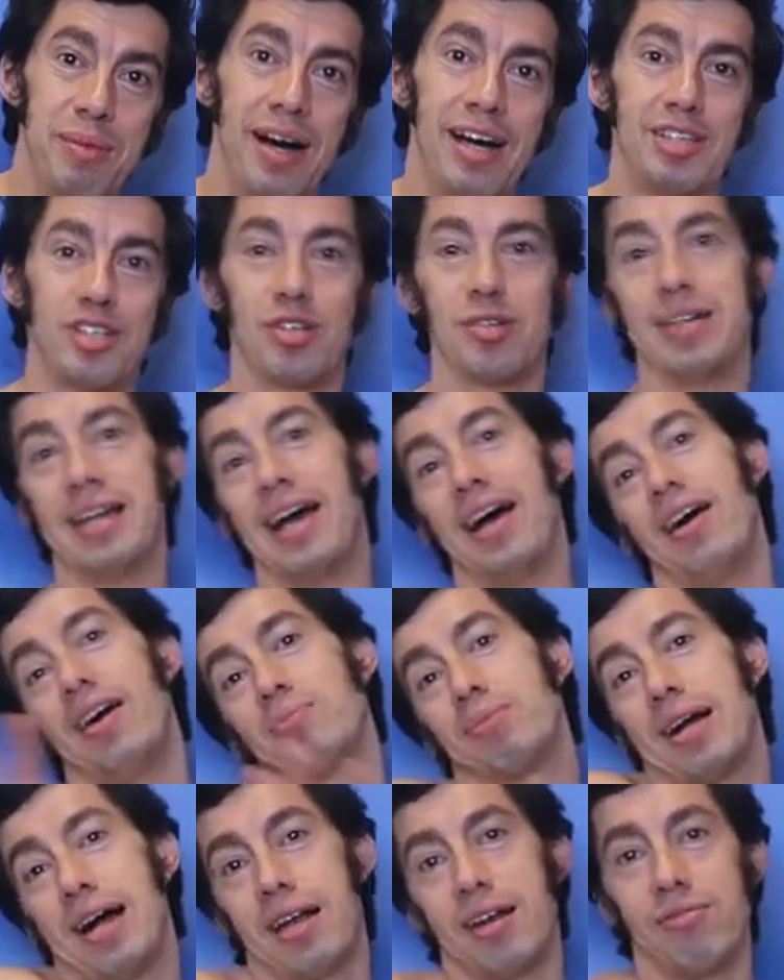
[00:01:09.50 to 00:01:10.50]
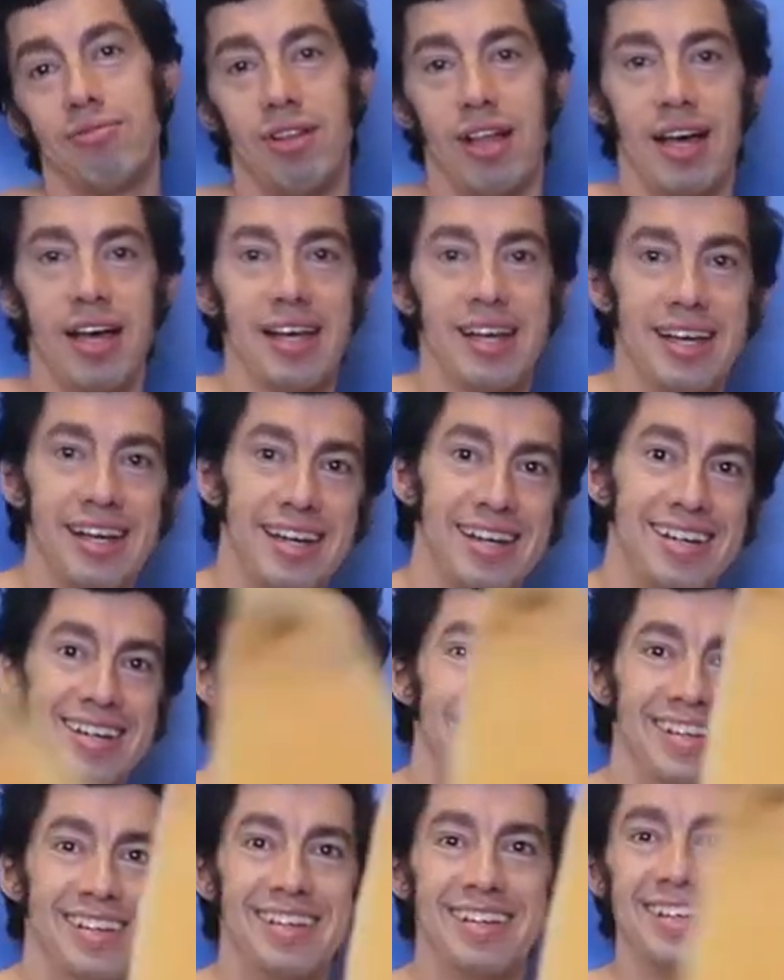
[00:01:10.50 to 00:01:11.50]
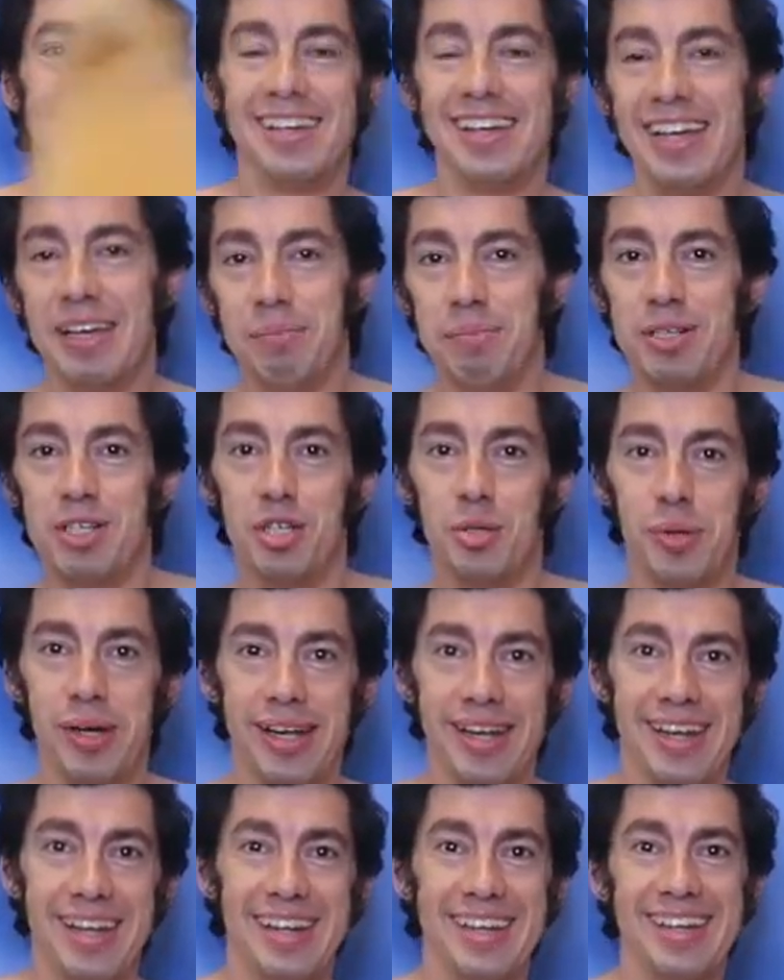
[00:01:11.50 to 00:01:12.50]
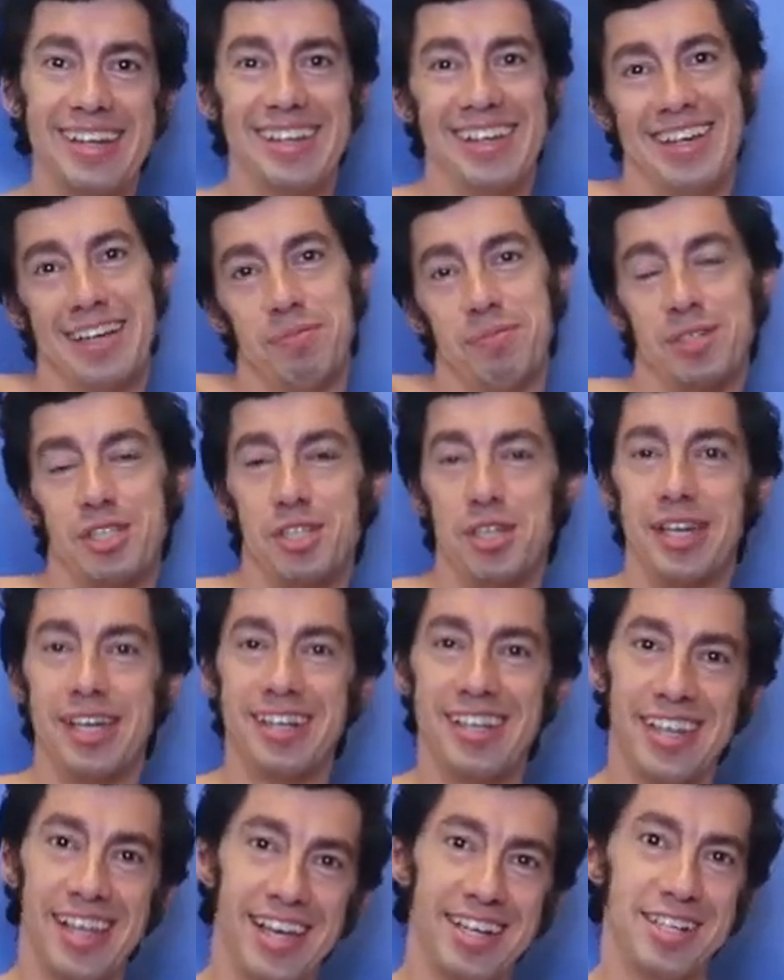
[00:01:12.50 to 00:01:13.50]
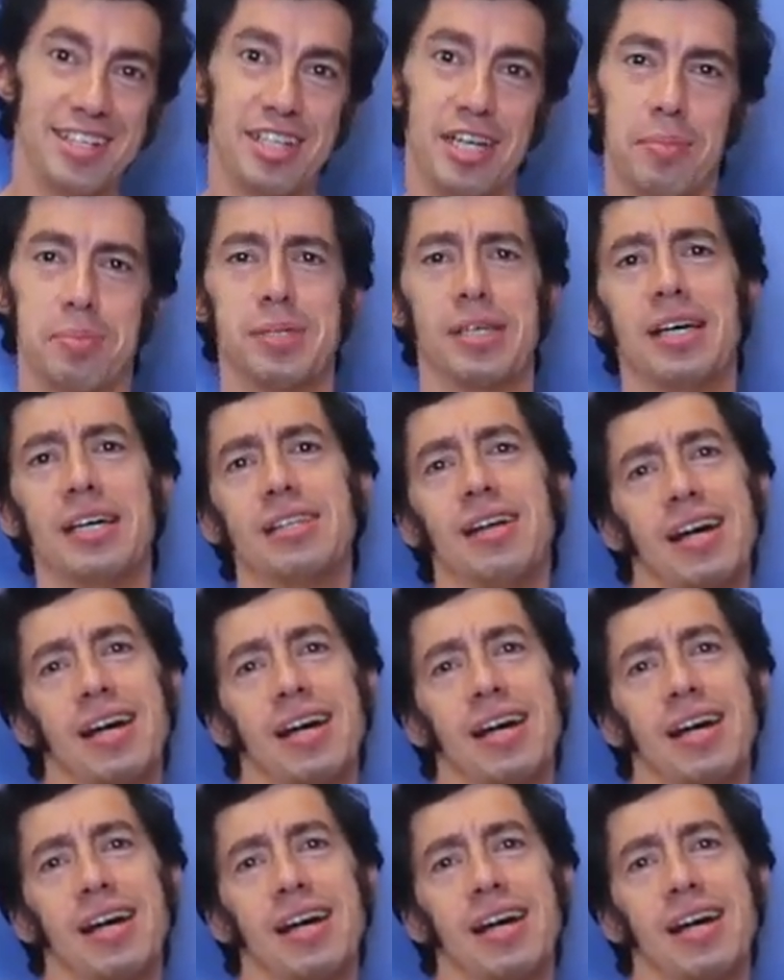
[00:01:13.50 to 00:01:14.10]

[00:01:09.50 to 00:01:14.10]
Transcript: much. So now I'm kind of like in between, in between relationships,